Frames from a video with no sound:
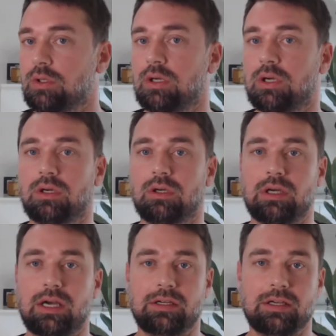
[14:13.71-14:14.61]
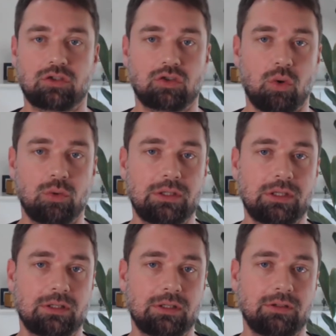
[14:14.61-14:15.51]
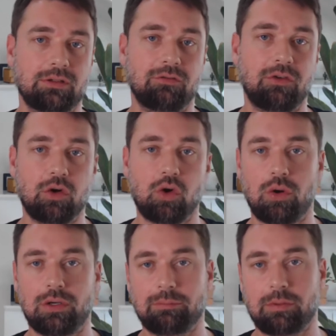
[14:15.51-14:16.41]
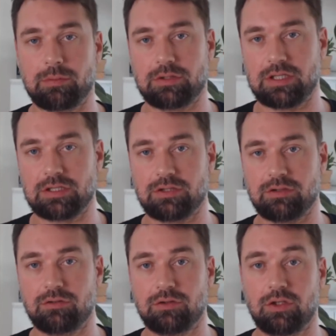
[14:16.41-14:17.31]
and there's only a very early implementation